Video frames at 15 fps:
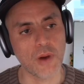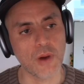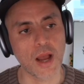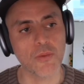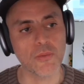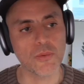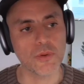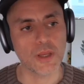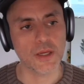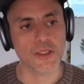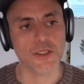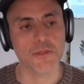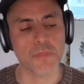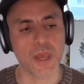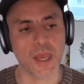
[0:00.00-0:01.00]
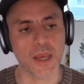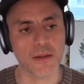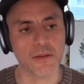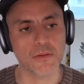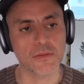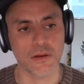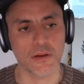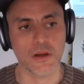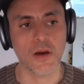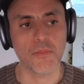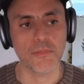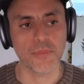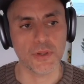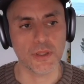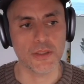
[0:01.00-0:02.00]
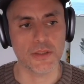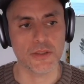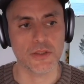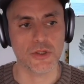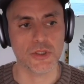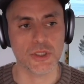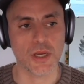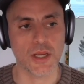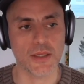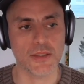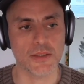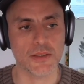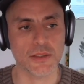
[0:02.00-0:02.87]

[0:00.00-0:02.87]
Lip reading: I would expect companies such as